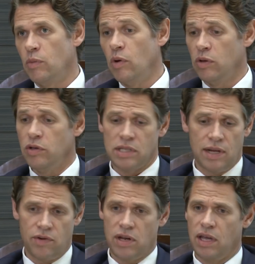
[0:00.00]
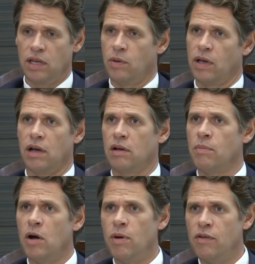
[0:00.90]
We all use it every day anyway. Our
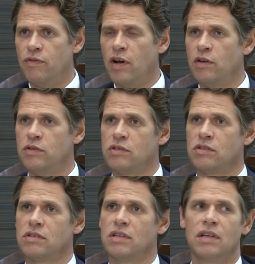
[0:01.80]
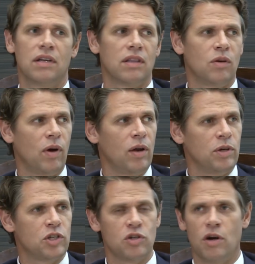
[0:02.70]
mobile phones, the way
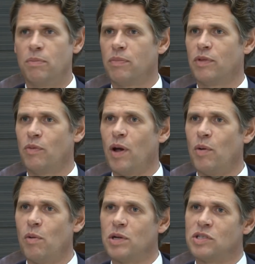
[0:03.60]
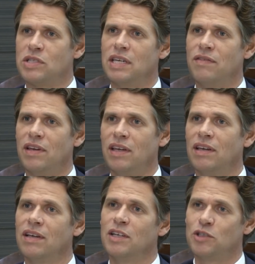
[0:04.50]
we shop, the way we watch TV,
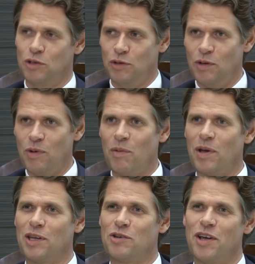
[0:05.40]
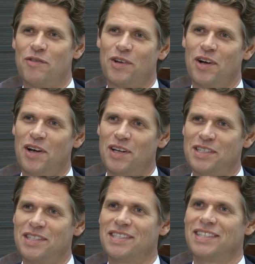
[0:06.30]
soon the way we're going to drive
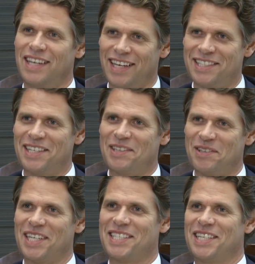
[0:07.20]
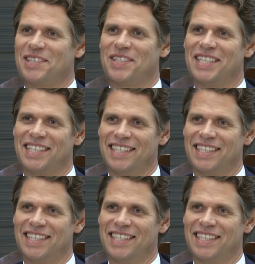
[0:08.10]
cars, etc., etc.